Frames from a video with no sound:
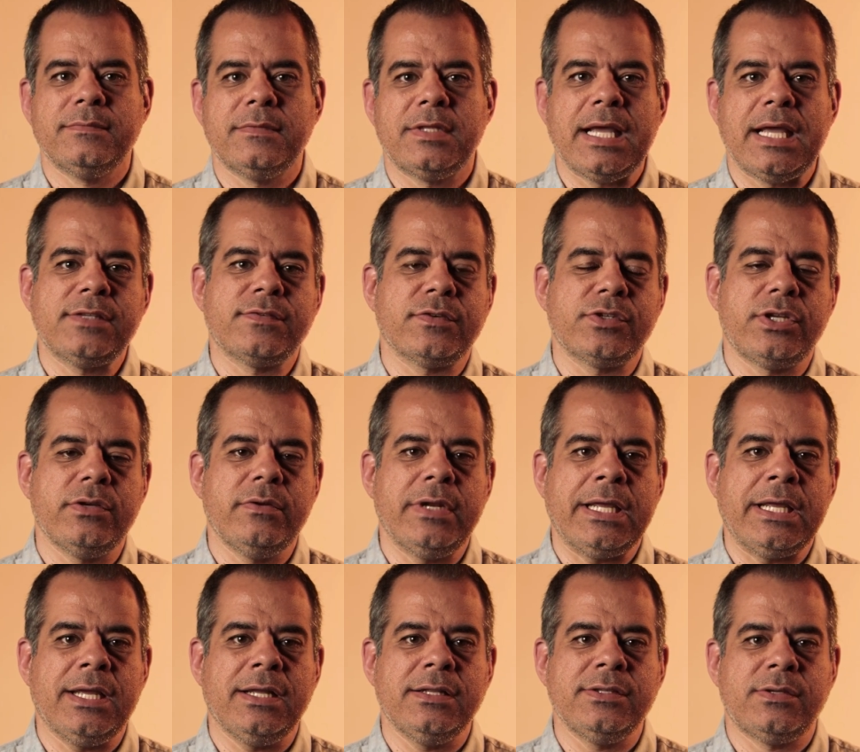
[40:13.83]
thanks for
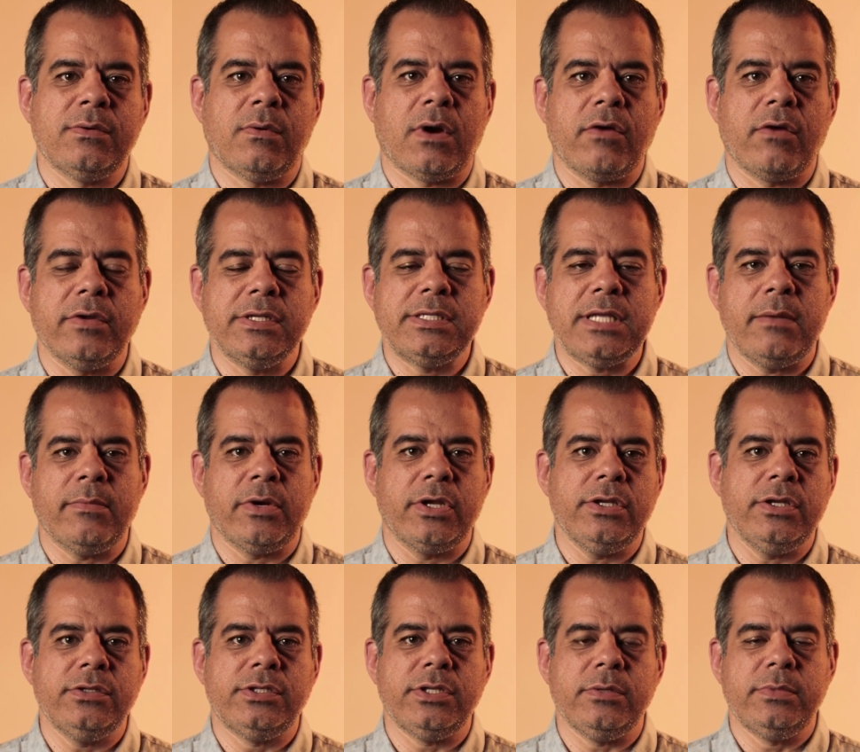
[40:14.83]
tuning in to our Redeemer
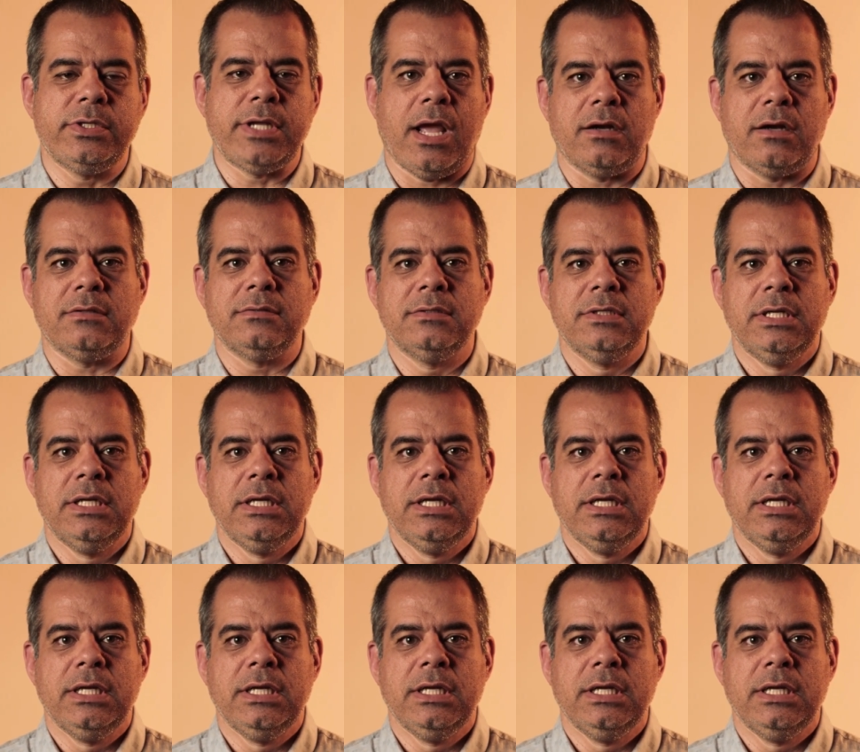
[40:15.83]
YouTube channel.